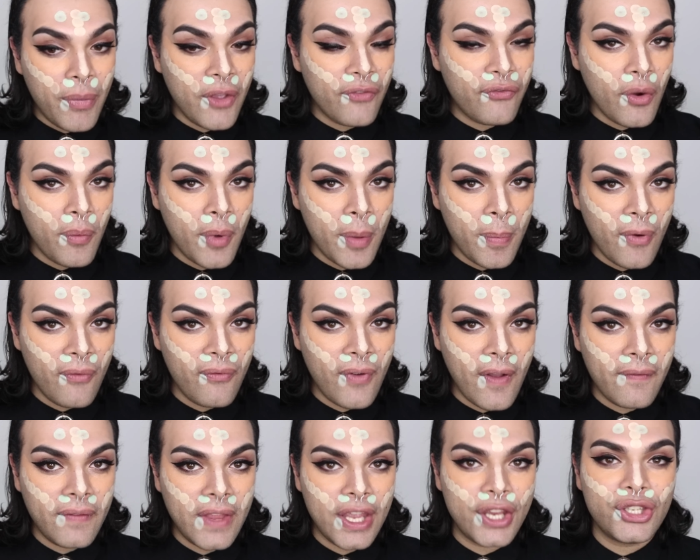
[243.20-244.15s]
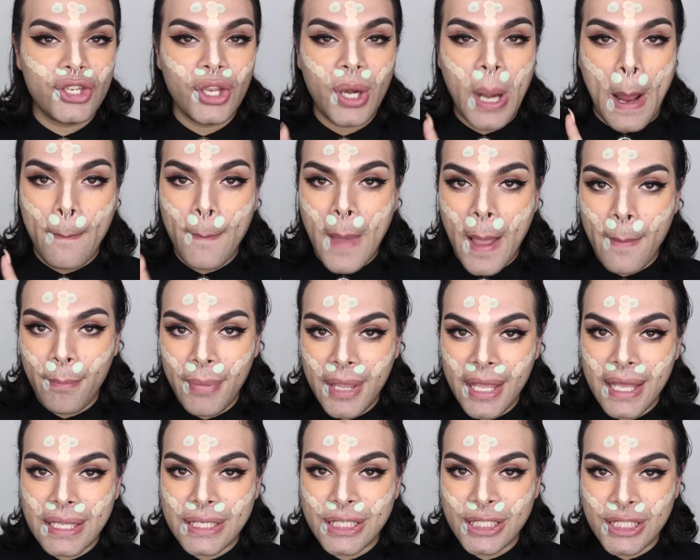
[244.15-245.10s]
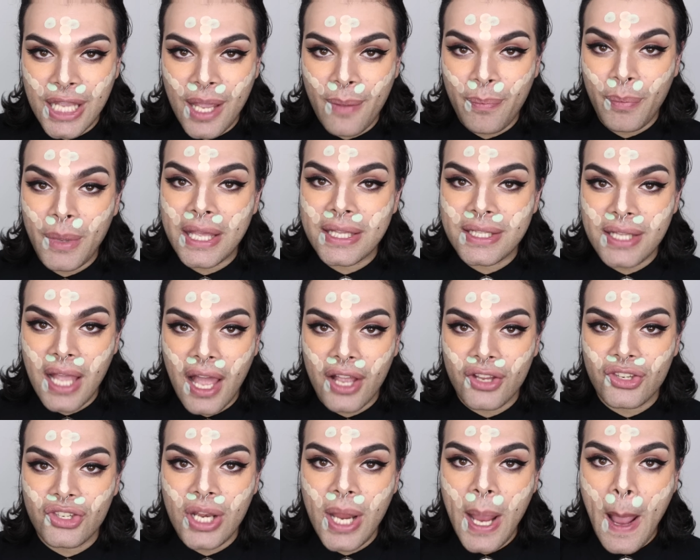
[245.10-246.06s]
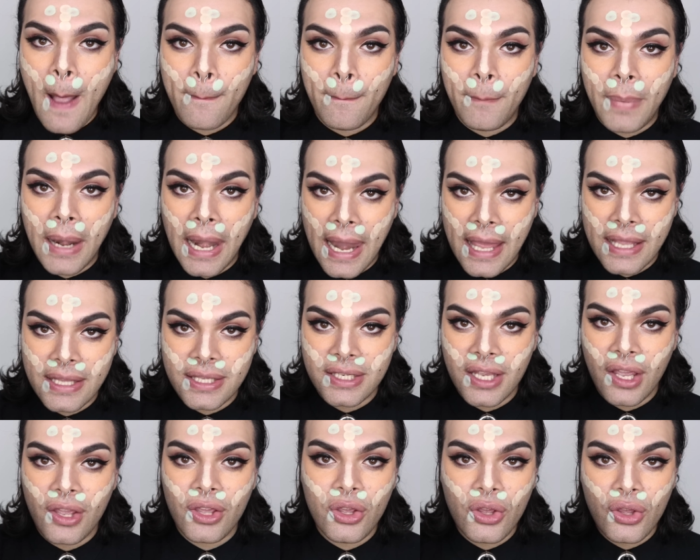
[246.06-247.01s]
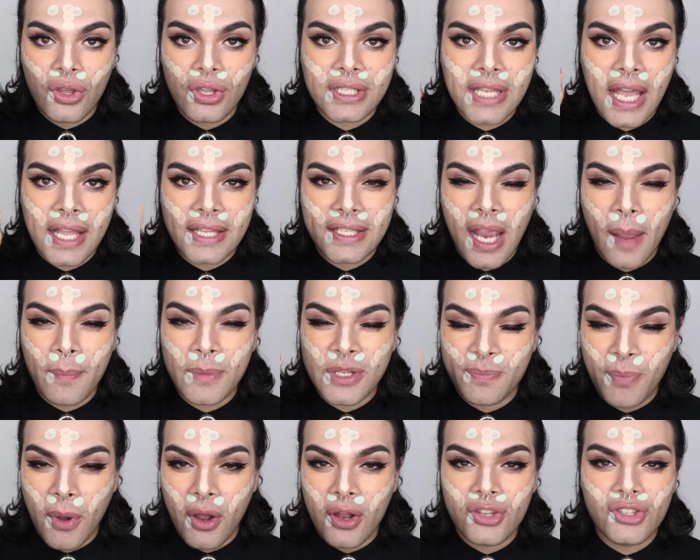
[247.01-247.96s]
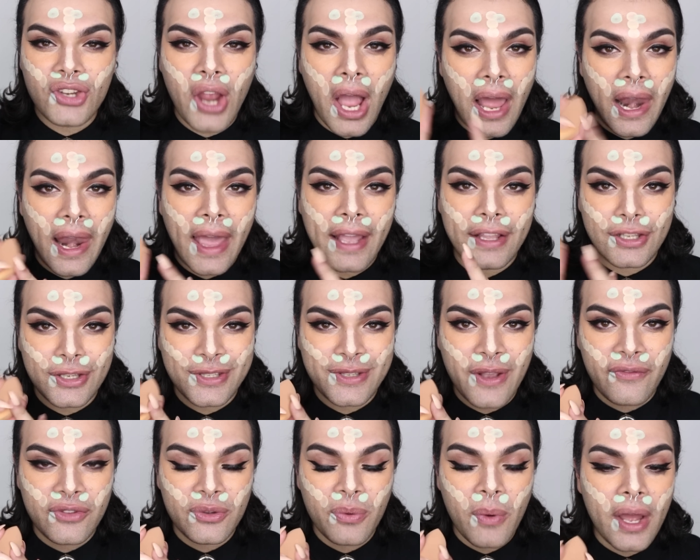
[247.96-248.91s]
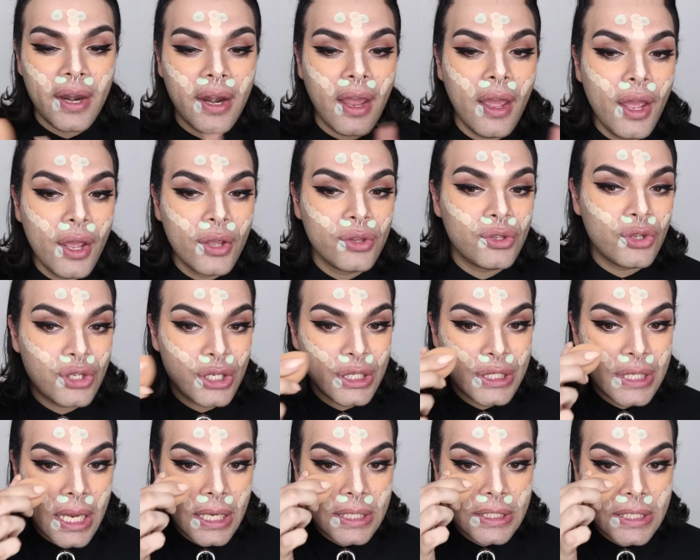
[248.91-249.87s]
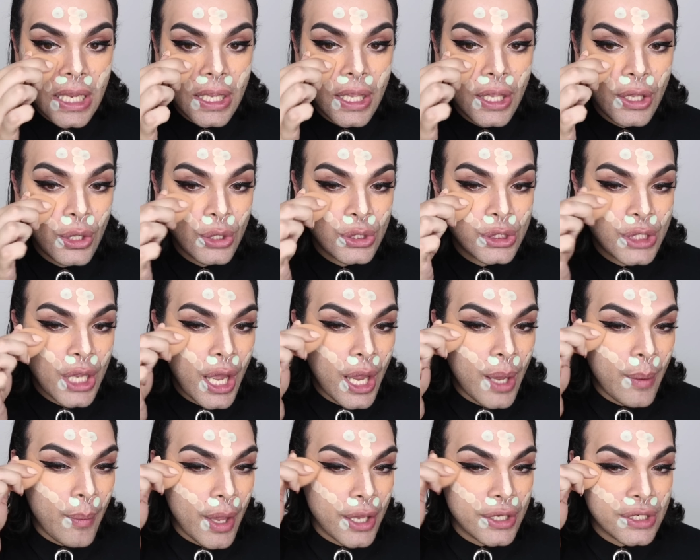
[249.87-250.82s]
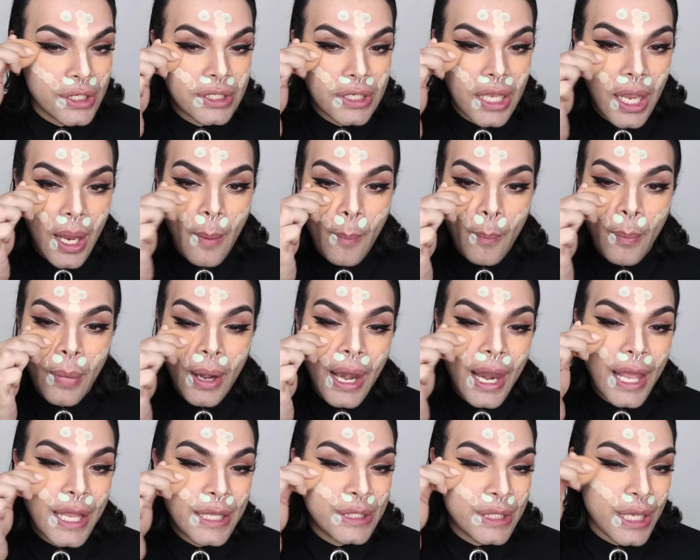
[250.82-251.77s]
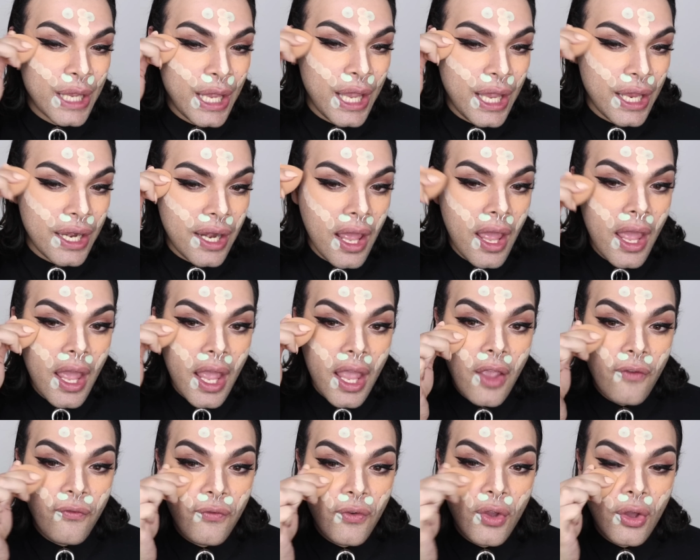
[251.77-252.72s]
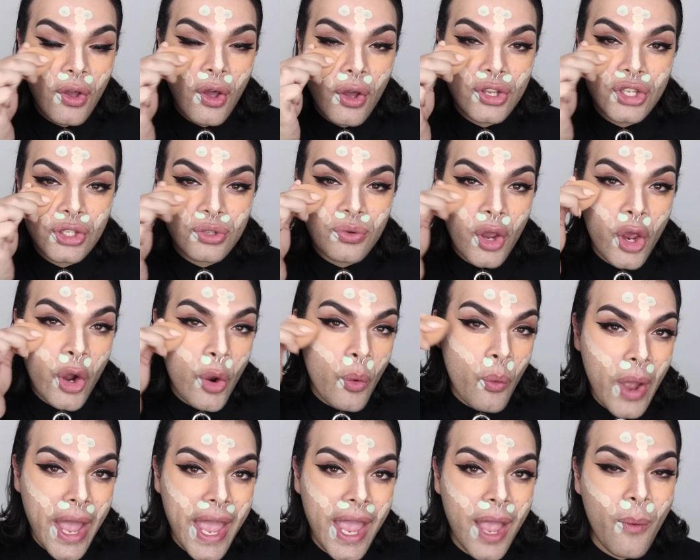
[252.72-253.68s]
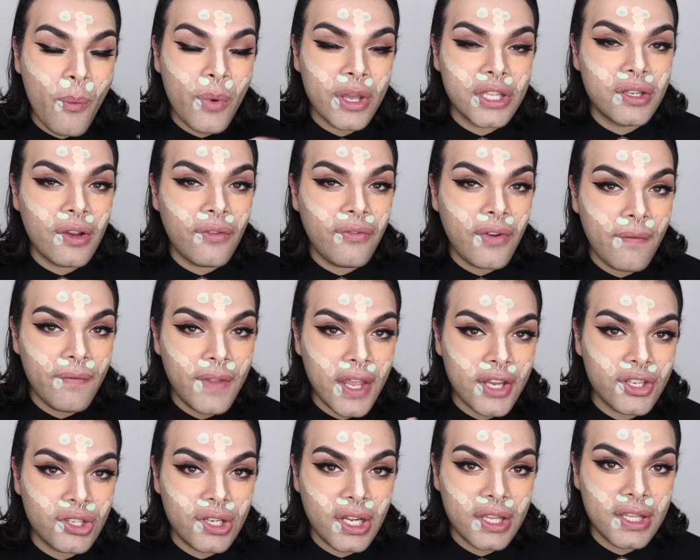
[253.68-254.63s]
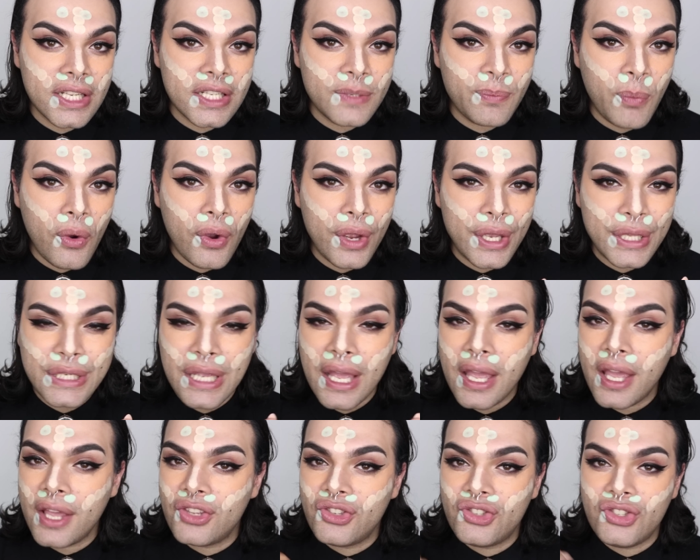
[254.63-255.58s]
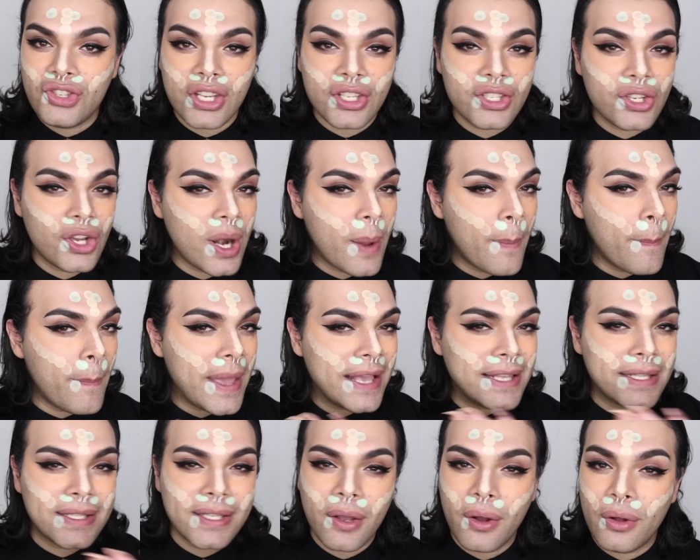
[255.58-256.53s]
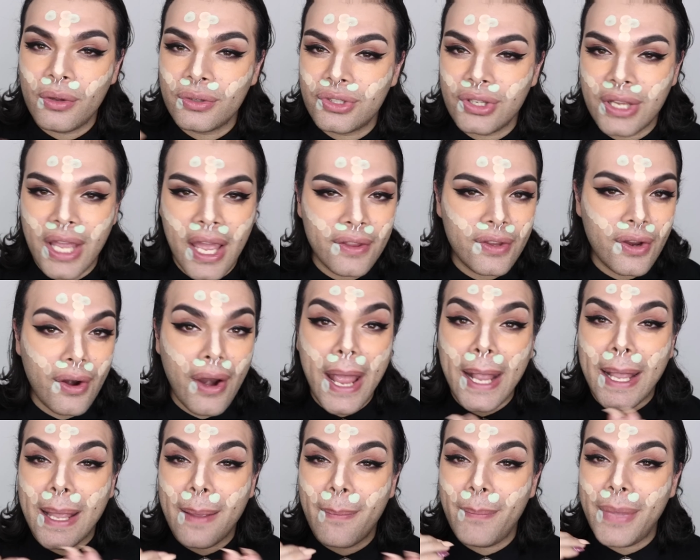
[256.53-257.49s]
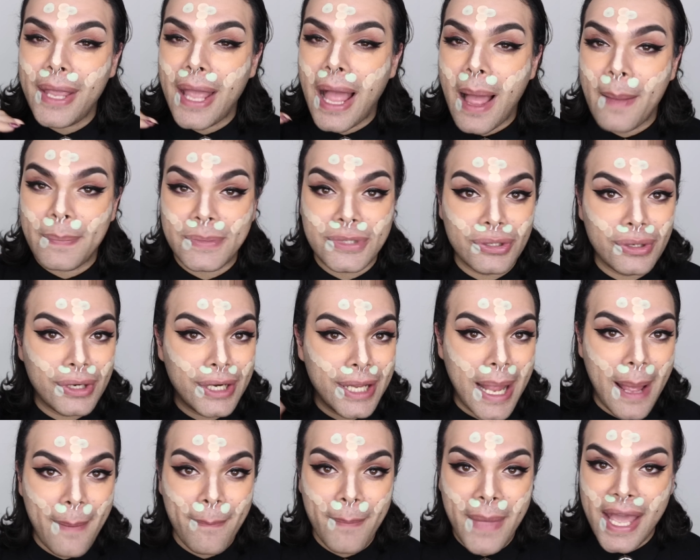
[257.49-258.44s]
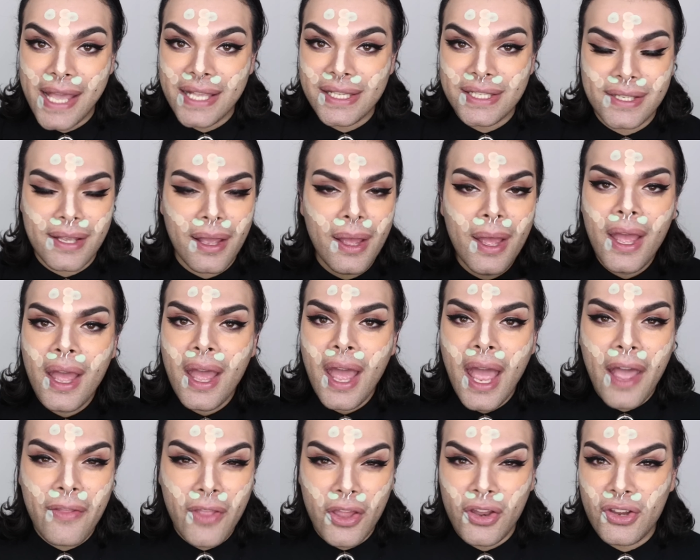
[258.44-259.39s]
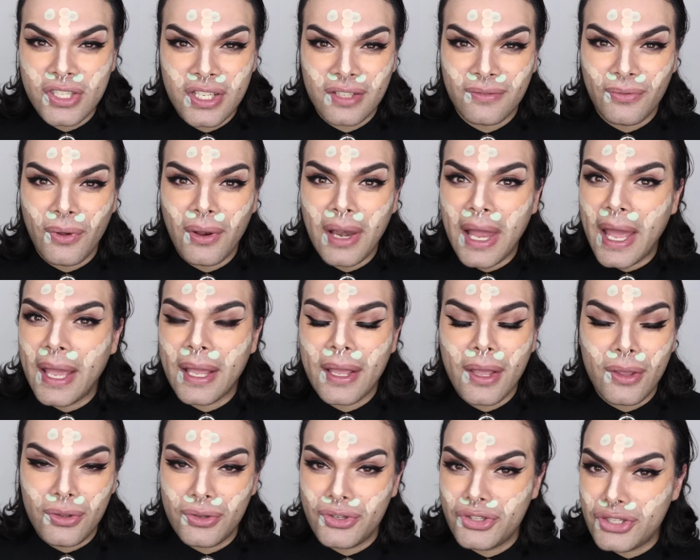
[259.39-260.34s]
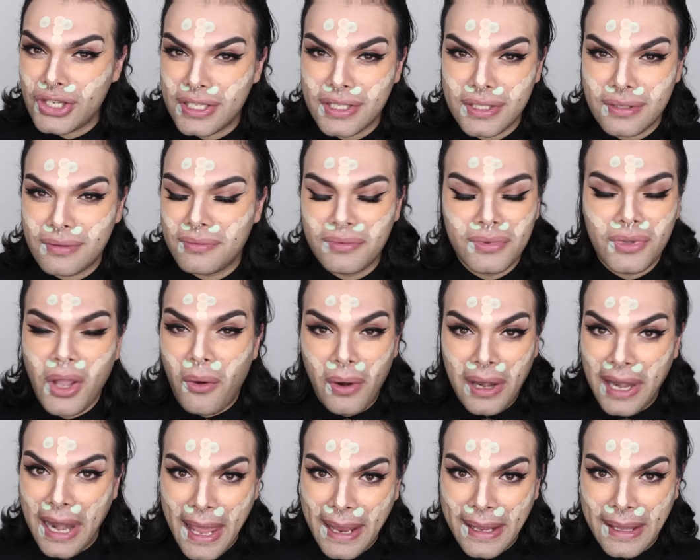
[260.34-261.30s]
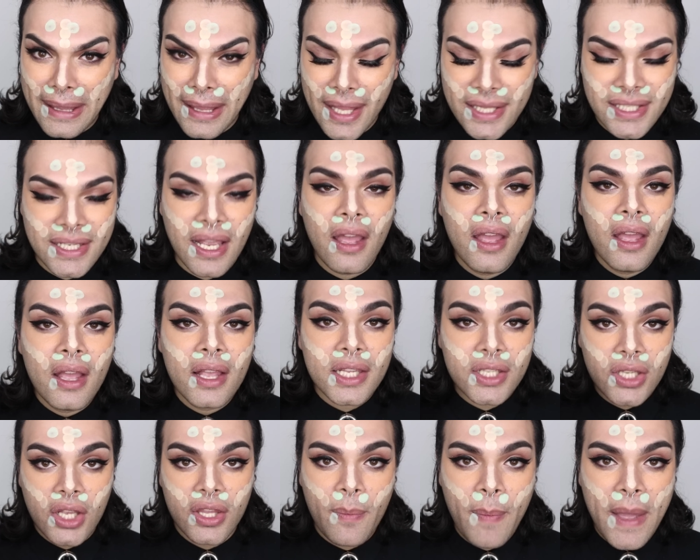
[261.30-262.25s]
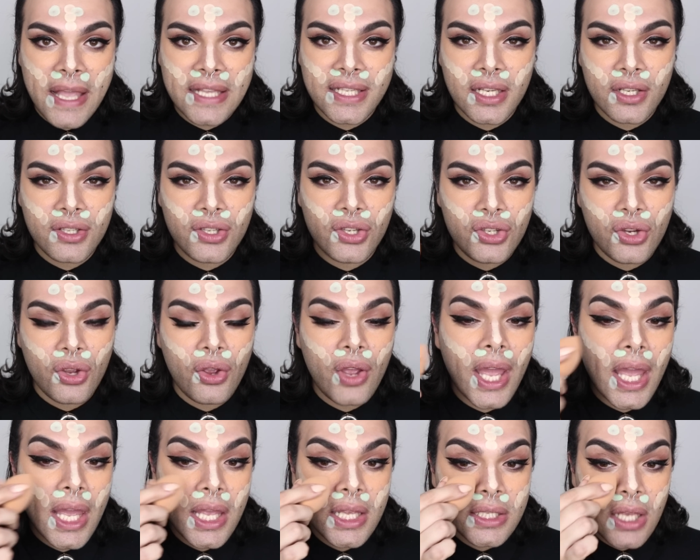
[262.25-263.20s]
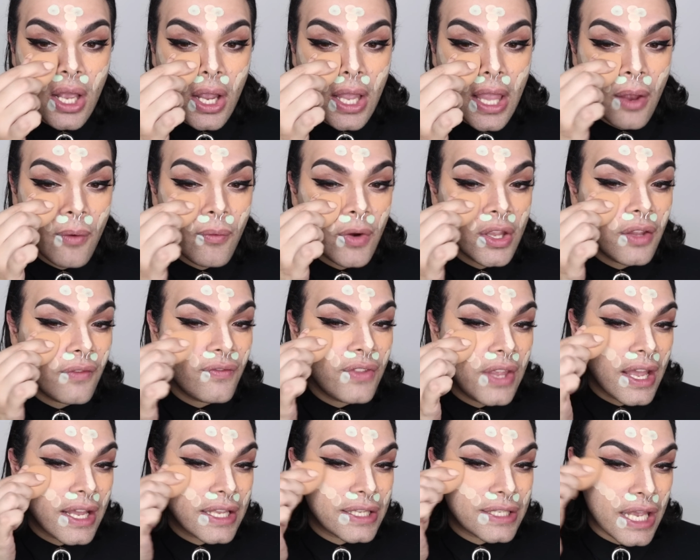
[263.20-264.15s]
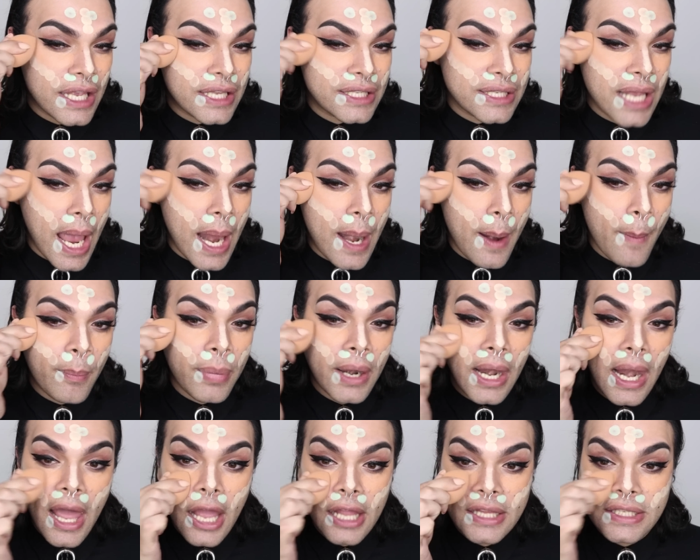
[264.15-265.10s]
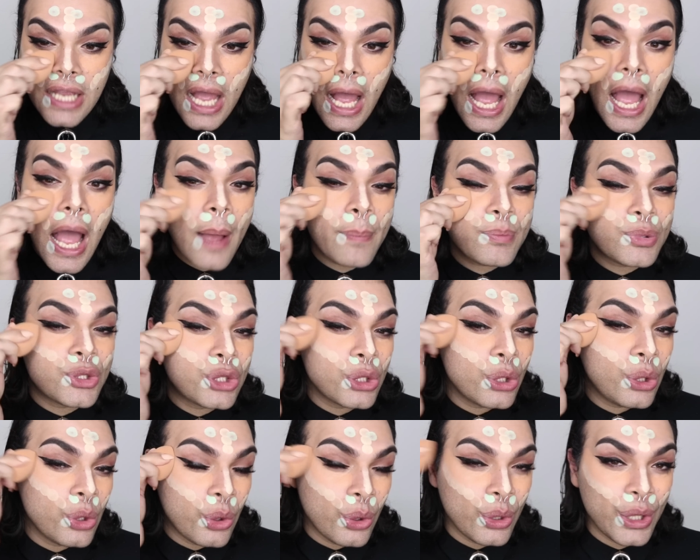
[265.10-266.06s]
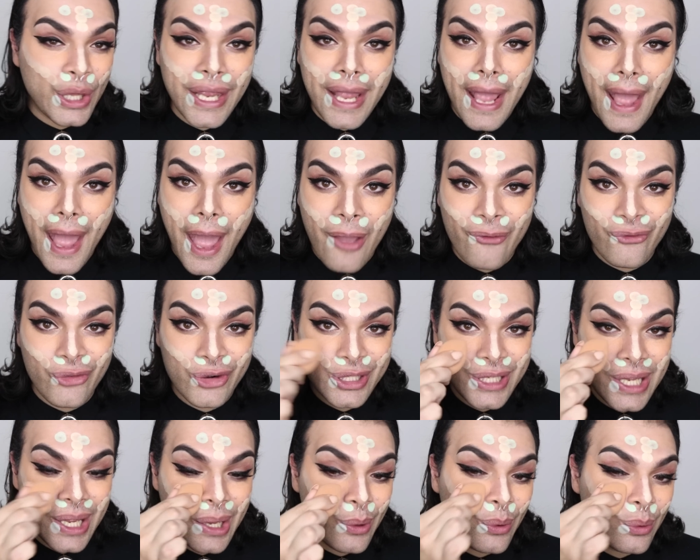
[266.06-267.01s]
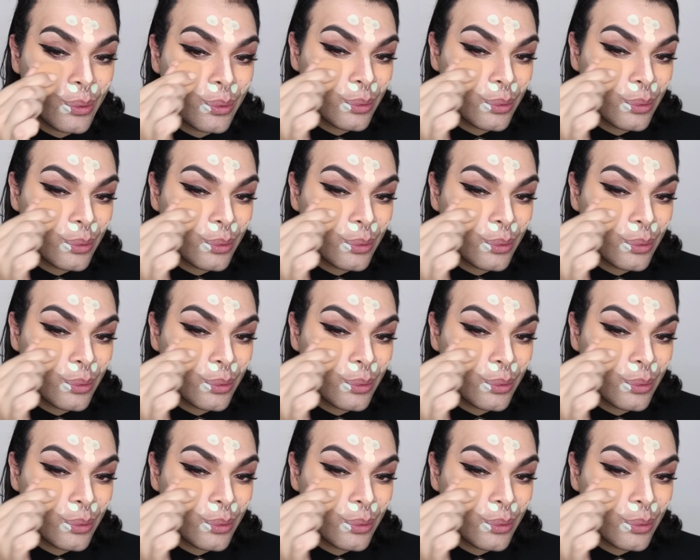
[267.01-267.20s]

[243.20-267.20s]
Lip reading: before we put foundation, my biggest tip is actually blend it. Use a damp sponge. I like the soft one to just like taking your time and just like blend in. If you go straight away with your foundation at this point, it's just gonna mix it all together. It can be absolutely a mess, and then you just feel like you just don't like it. So the best thing to do is get rid of the excess and blend absolutely everything.